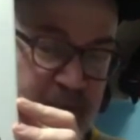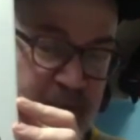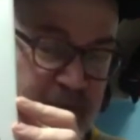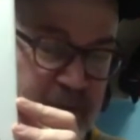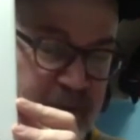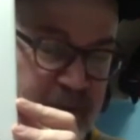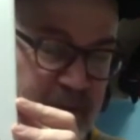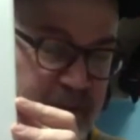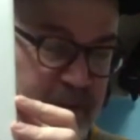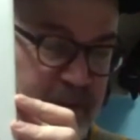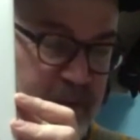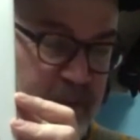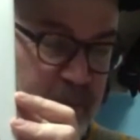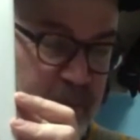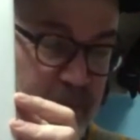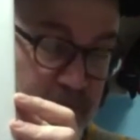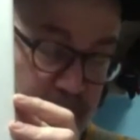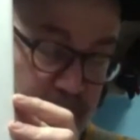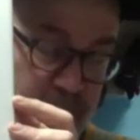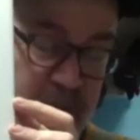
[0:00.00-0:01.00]
chance to
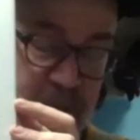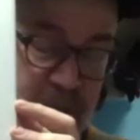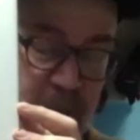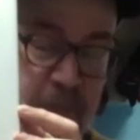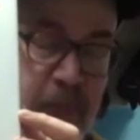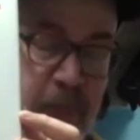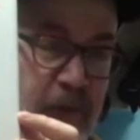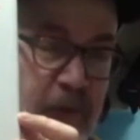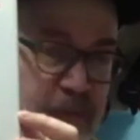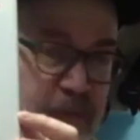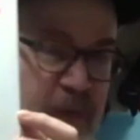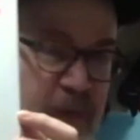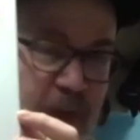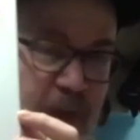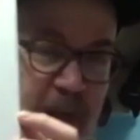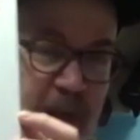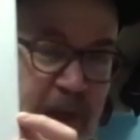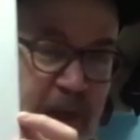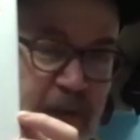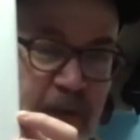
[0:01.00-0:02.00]
be there in person,
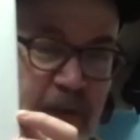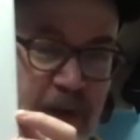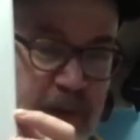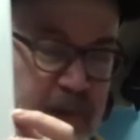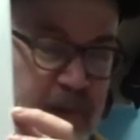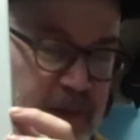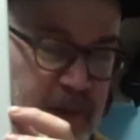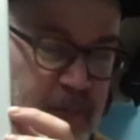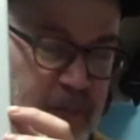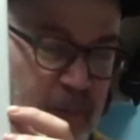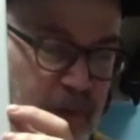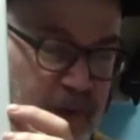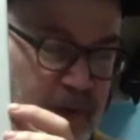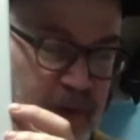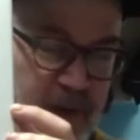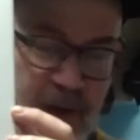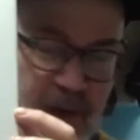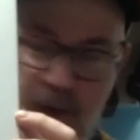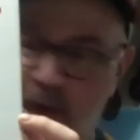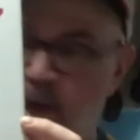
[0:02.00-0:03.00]
highly recommend the book.
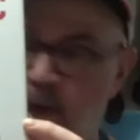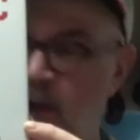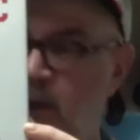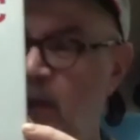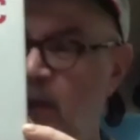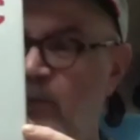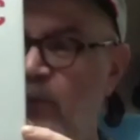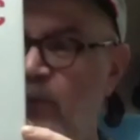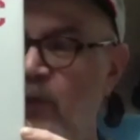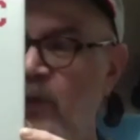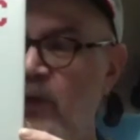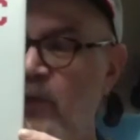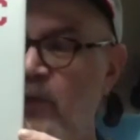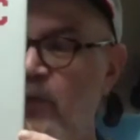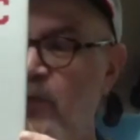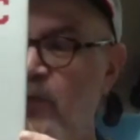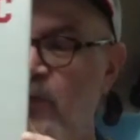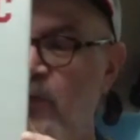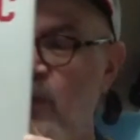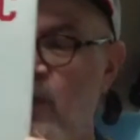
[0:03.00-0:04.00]
if you're
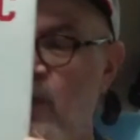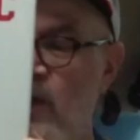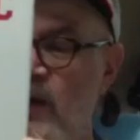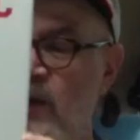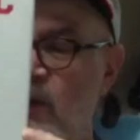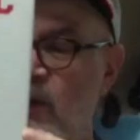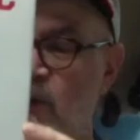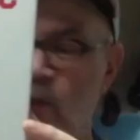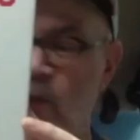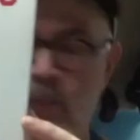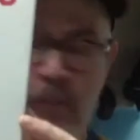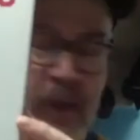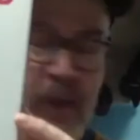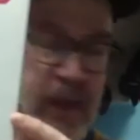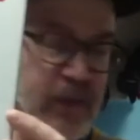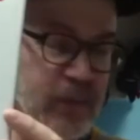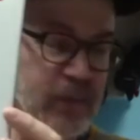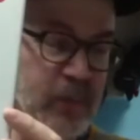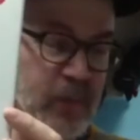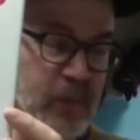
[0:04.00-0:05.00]
into art or
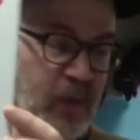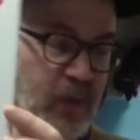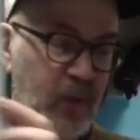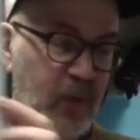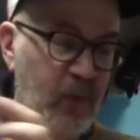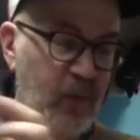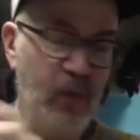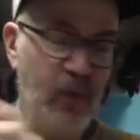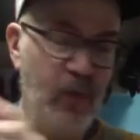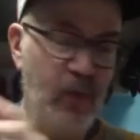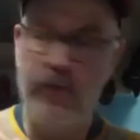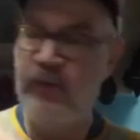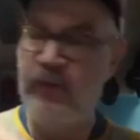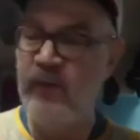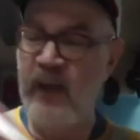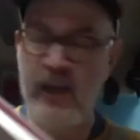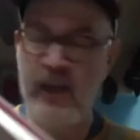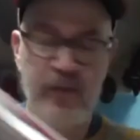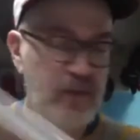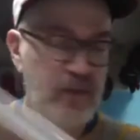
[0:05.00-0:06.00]
baseball or
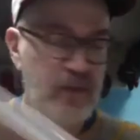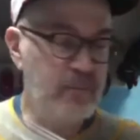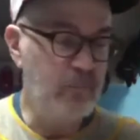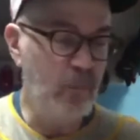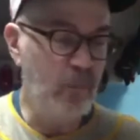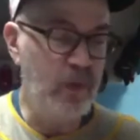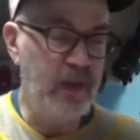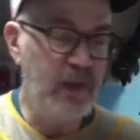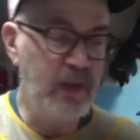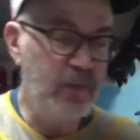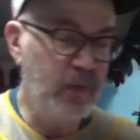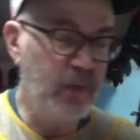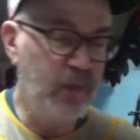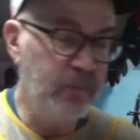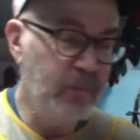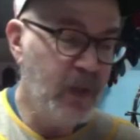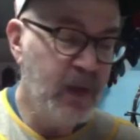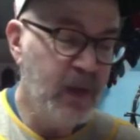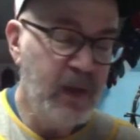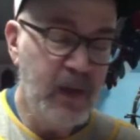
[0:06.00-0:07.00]
fashion, whatever.
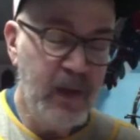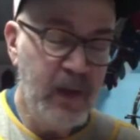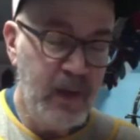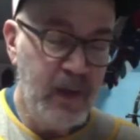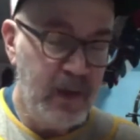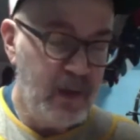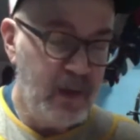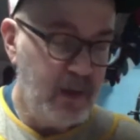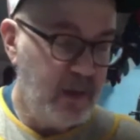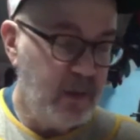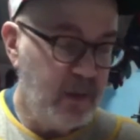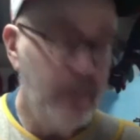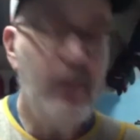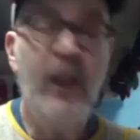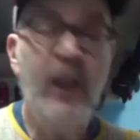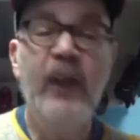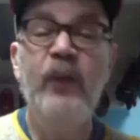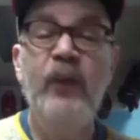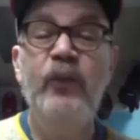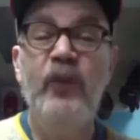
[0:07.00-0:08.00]

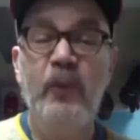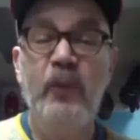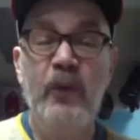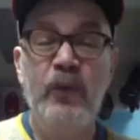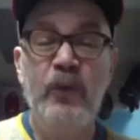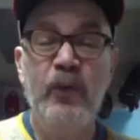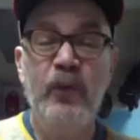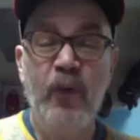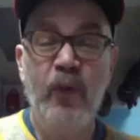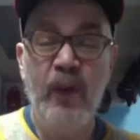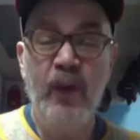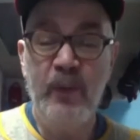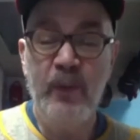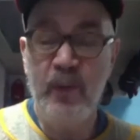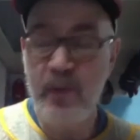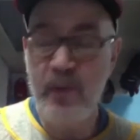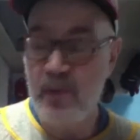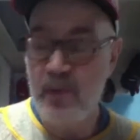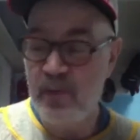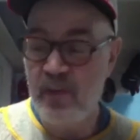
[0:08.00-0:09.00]
Thank you so much for talking
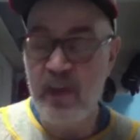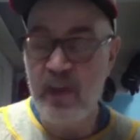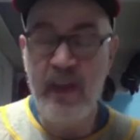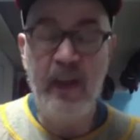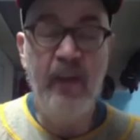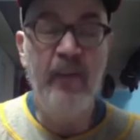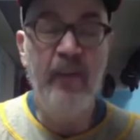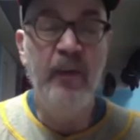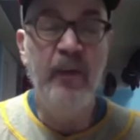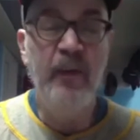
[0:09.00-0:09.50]
with us today, Erin.